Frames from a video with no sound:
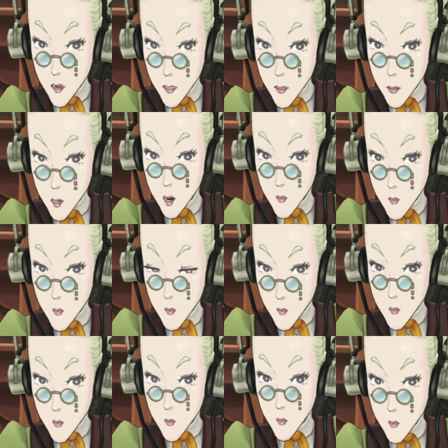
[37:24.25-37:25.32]
Era of wireless
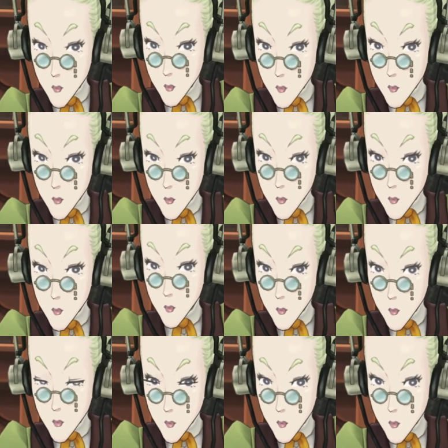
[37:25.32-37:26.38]

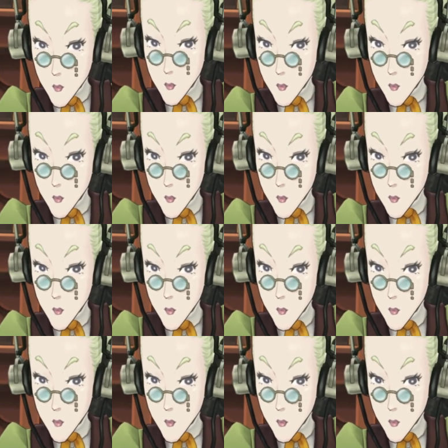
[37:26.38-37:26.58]
telegraphy.